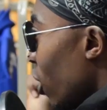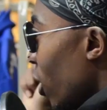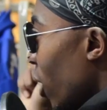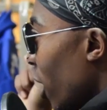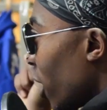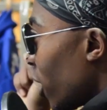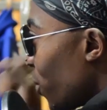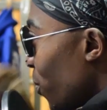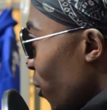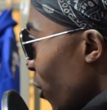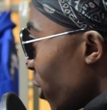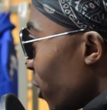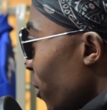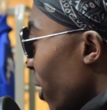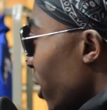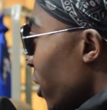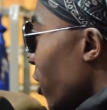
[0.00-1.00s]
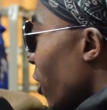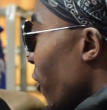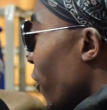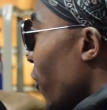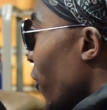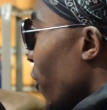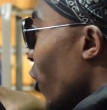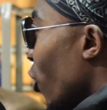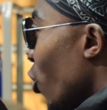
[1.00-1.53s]
express
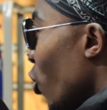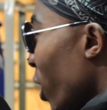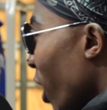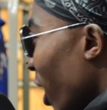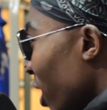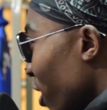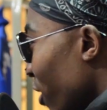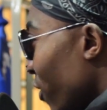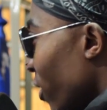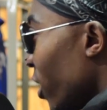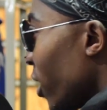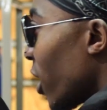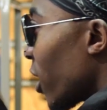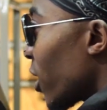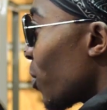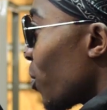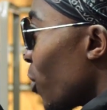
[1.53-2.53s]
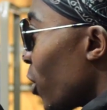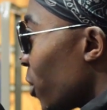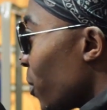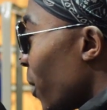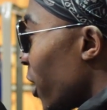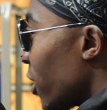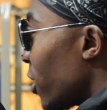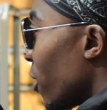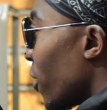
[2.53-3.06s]
myself creatively, express
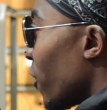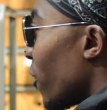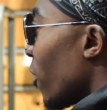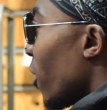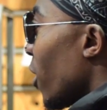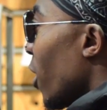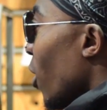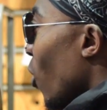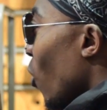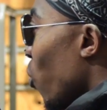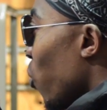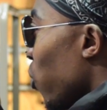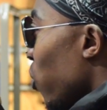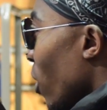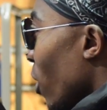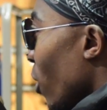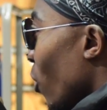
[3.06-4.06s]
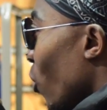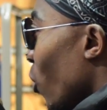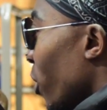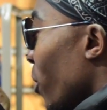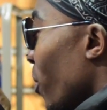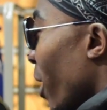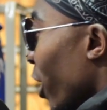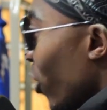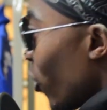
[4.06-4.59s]
myself with
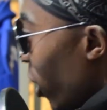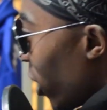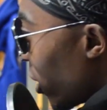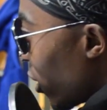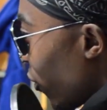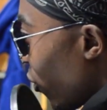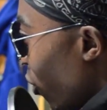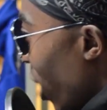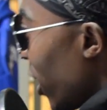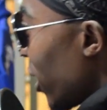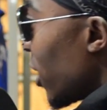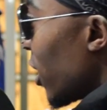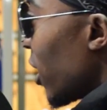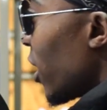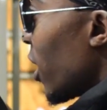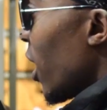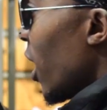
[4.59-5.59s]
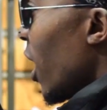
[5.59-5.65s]
my creative writing